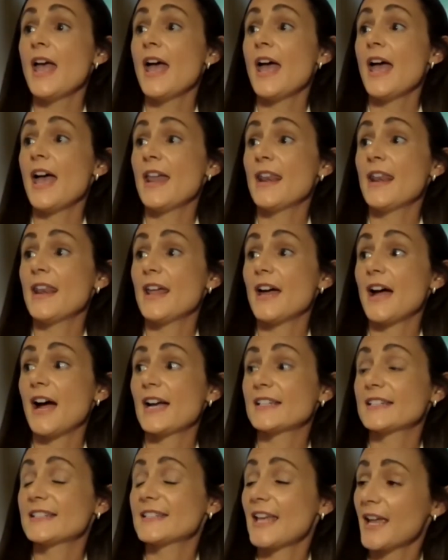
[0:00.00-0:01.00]
And I
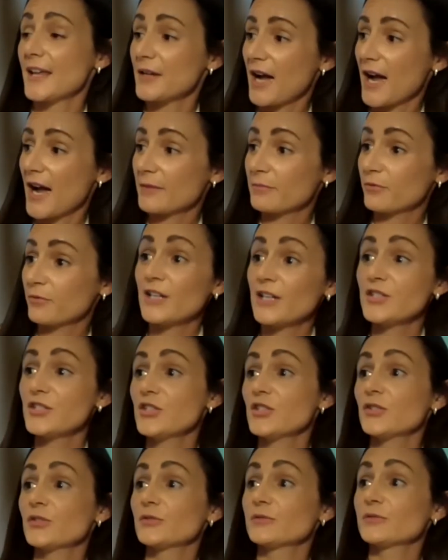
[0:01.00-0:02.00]
say, I praise
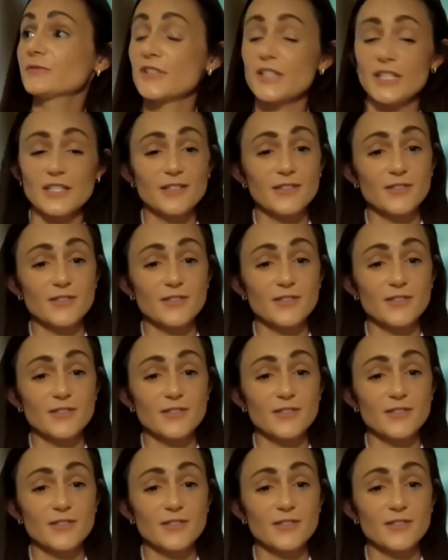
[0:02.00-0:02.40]
you for this